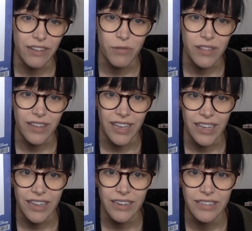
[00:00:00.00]
with a
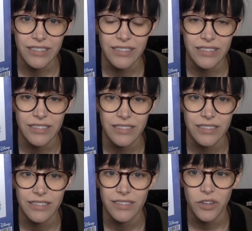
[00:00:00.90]
kid,
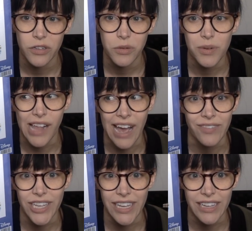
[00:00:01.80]
or who will have
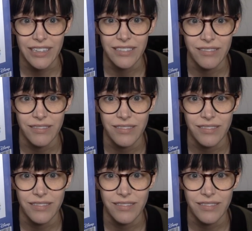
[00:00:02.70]
a kid,